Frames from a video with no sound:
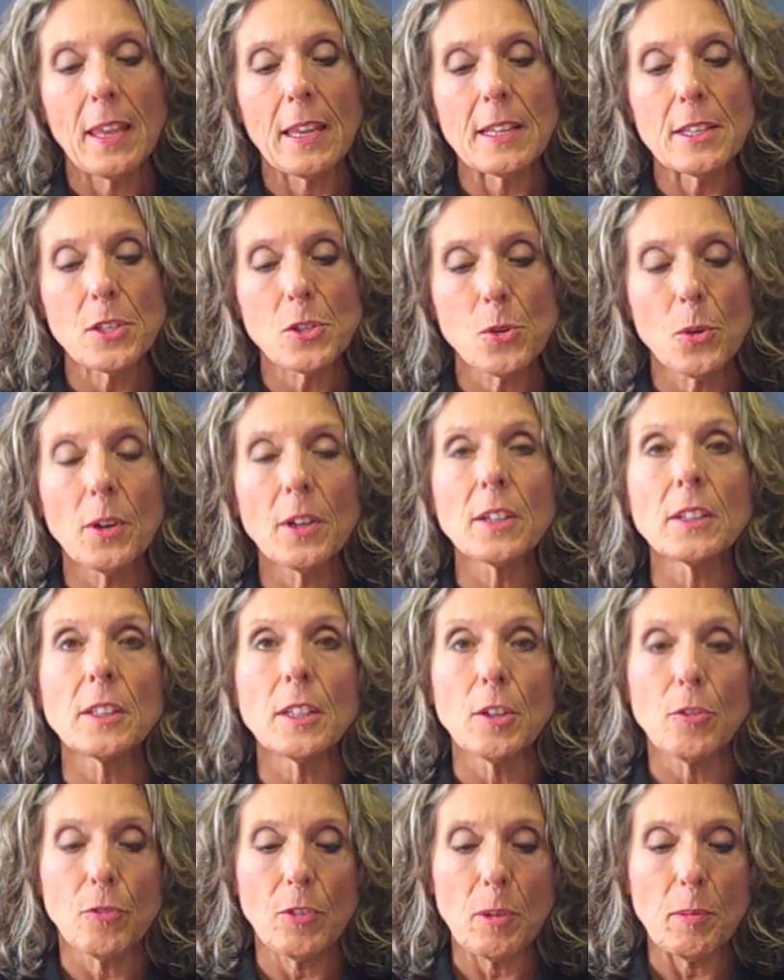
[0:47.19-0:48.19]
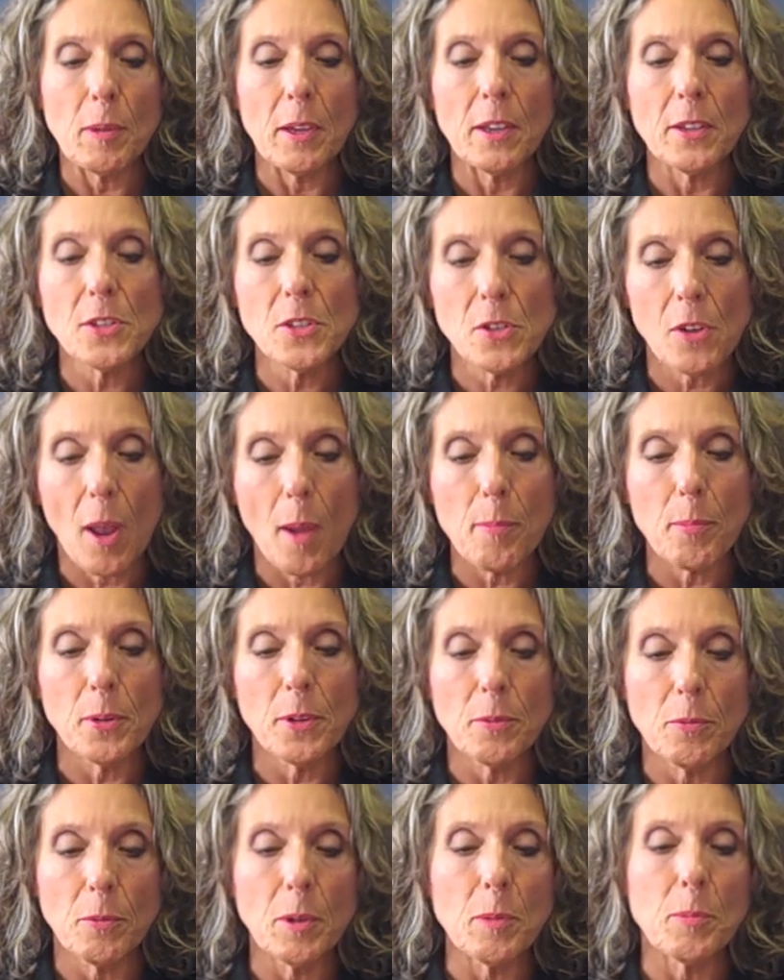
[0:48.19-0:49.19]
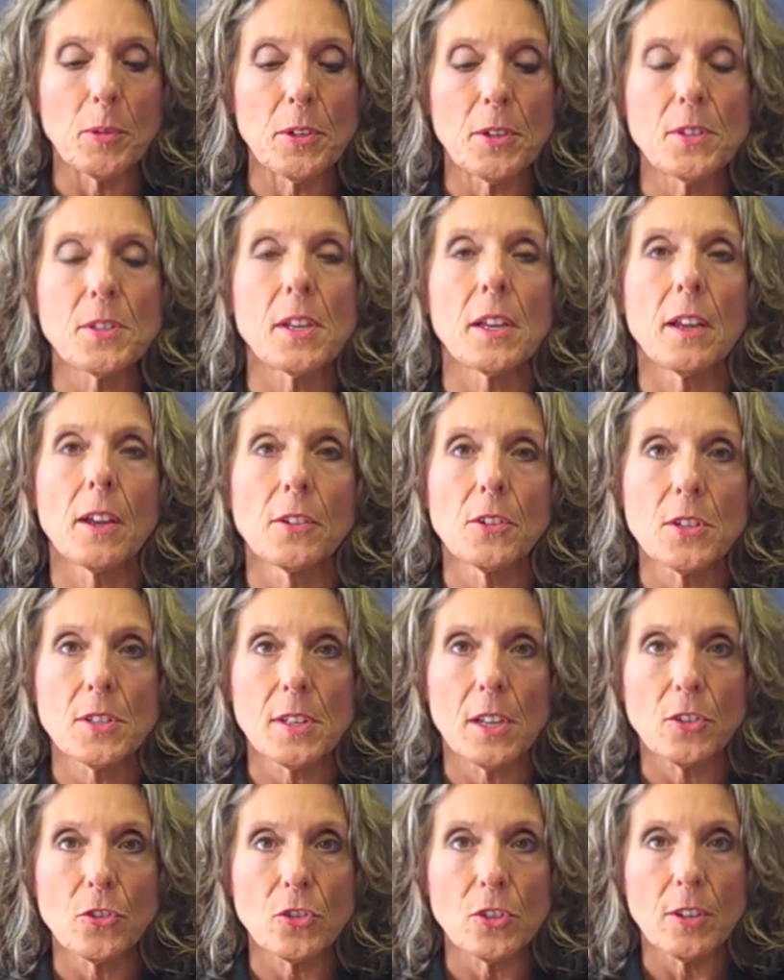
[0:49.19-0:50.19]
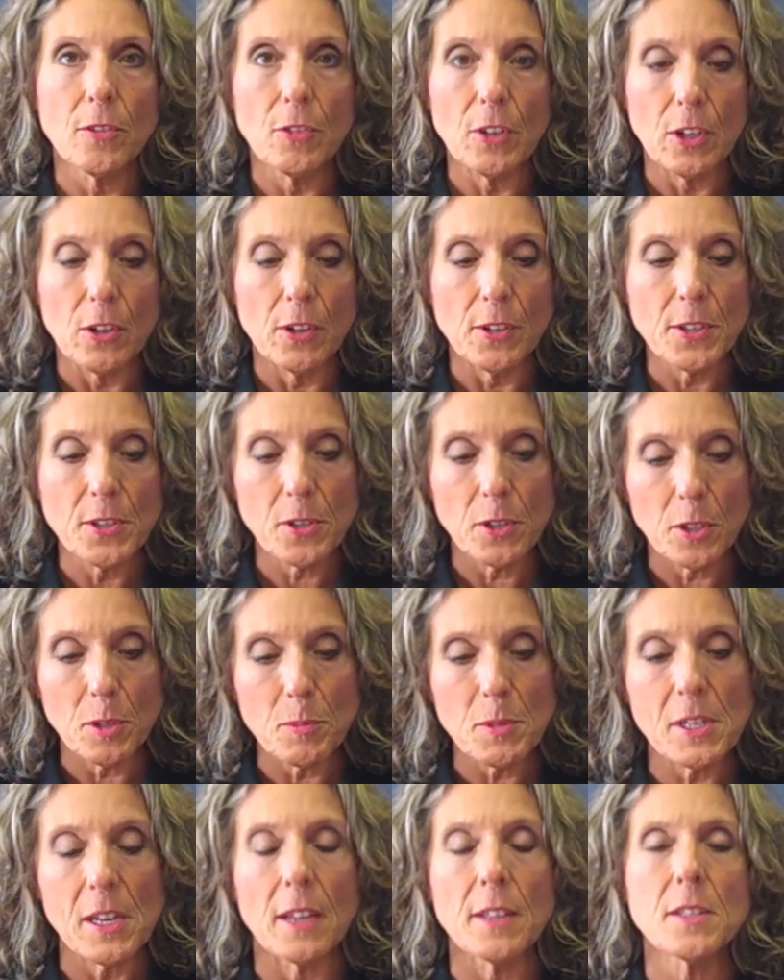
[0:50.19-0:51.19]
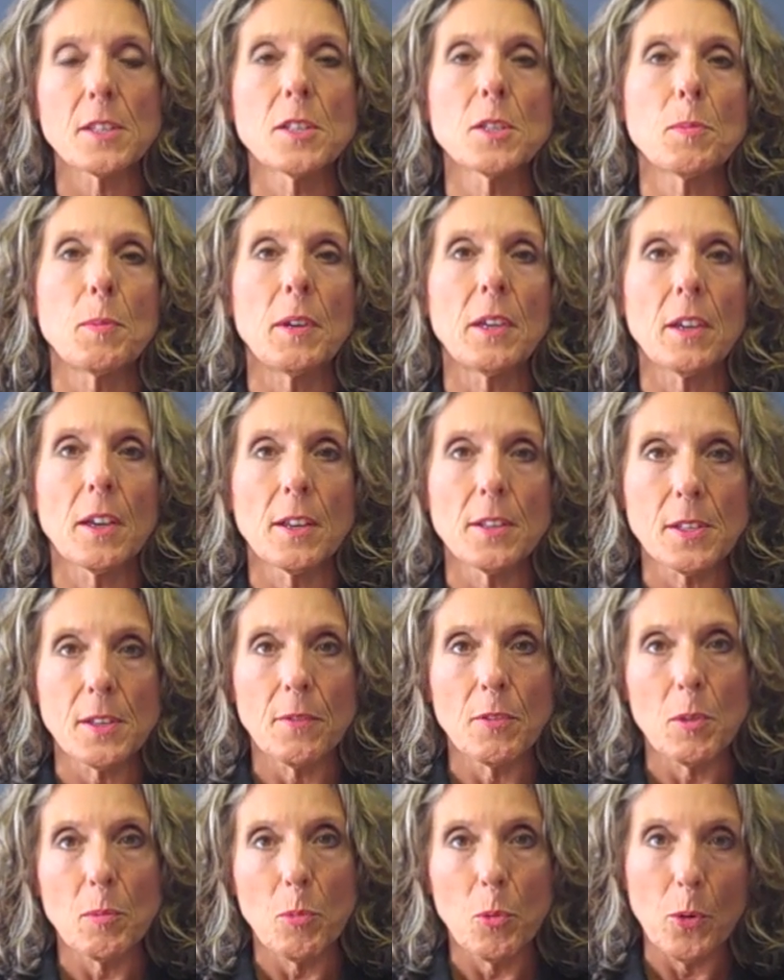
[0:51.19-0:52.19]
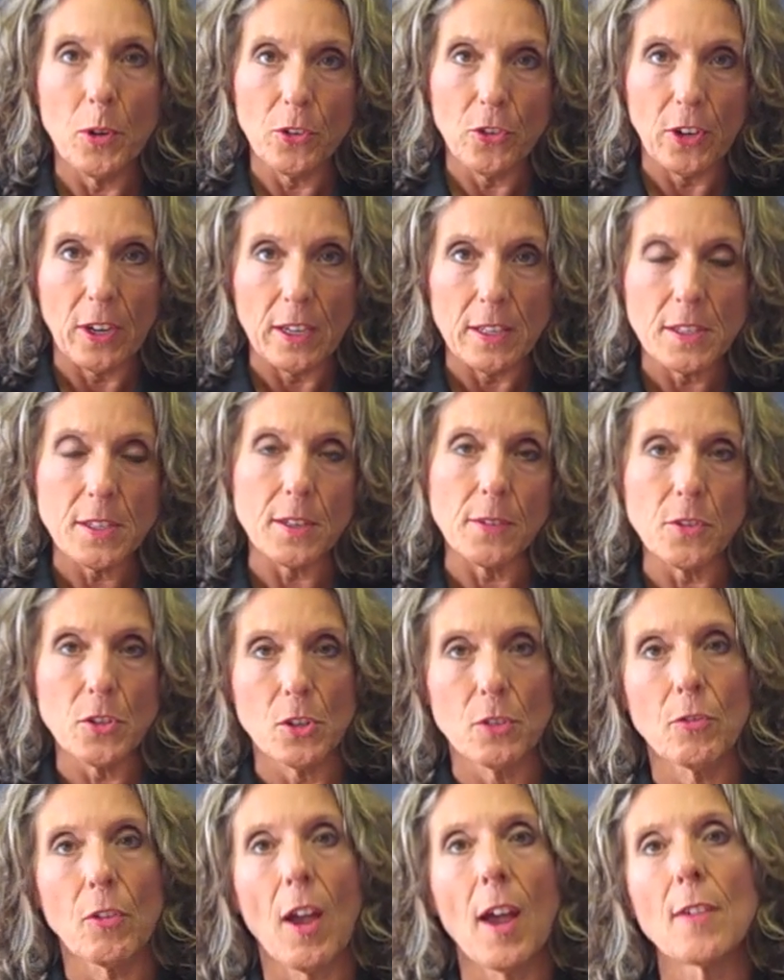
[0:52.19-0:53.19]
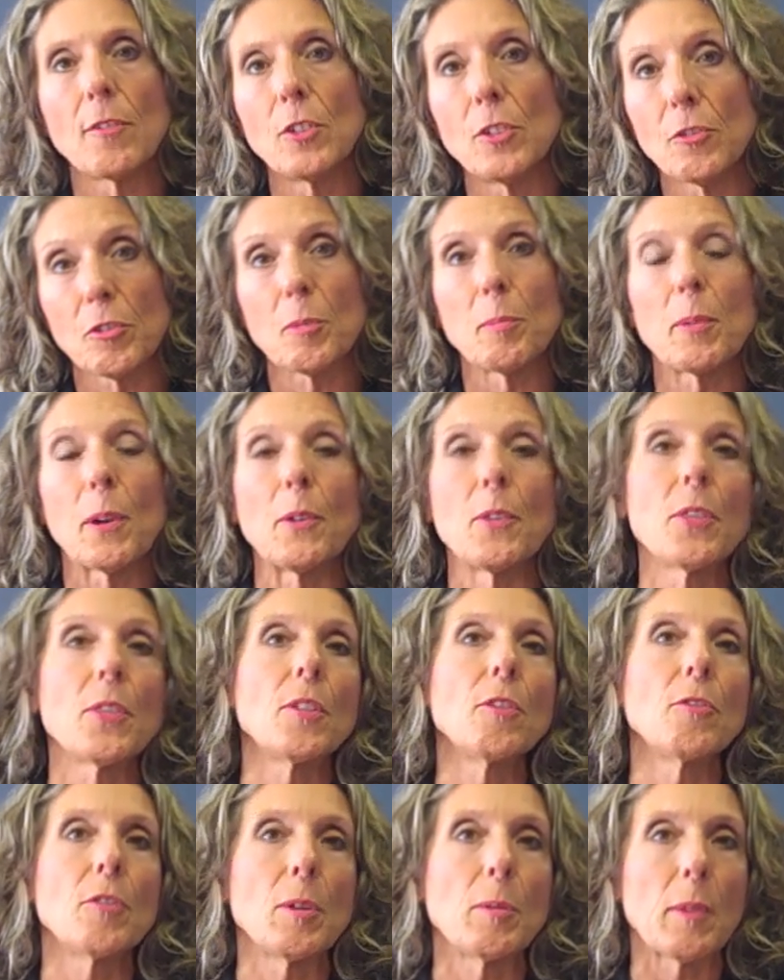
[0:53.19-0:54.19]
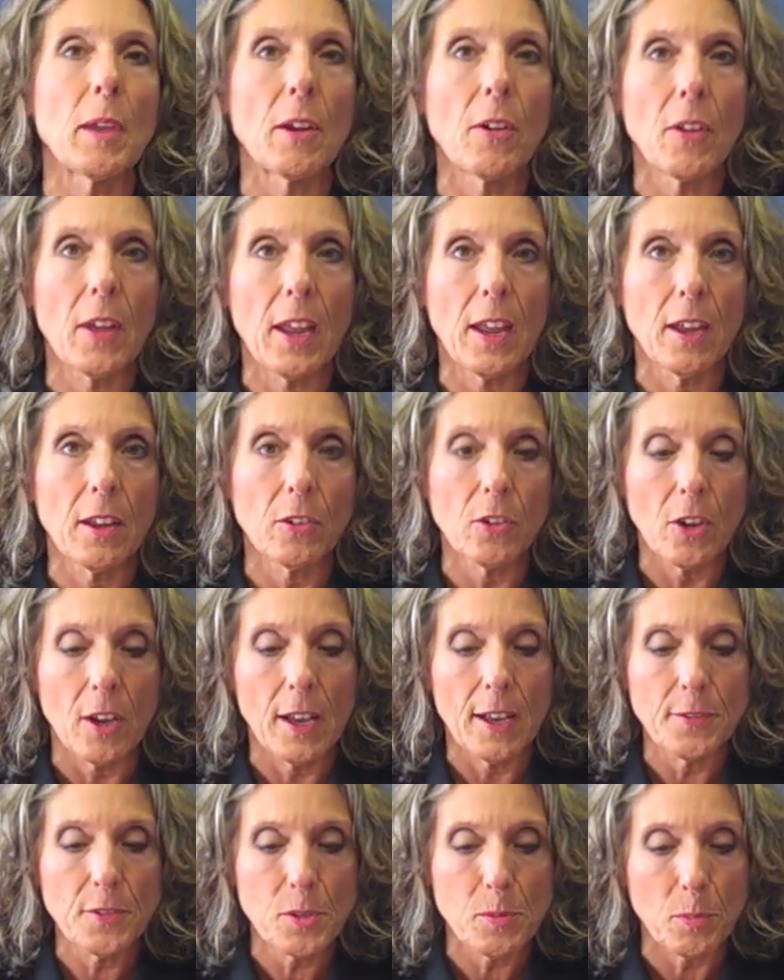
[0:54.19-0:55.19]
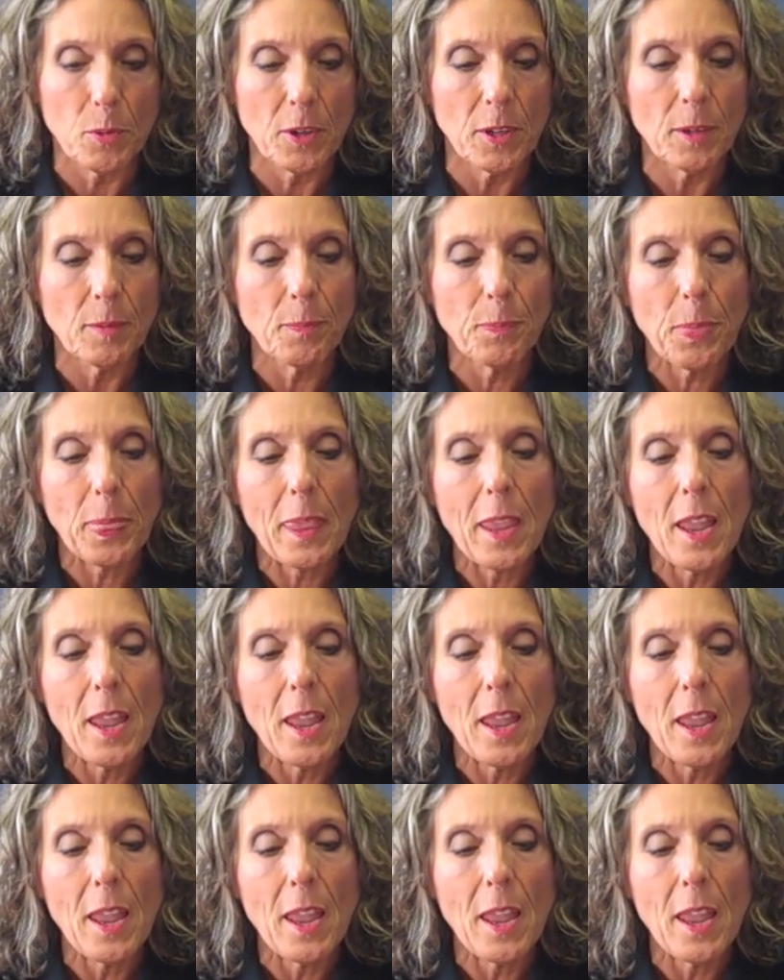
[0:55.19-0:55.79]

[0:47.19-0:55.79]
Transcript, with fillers: Historically, females stop reproducing under such difficult circumstances because of the poor chance of survival for both the female and offspring.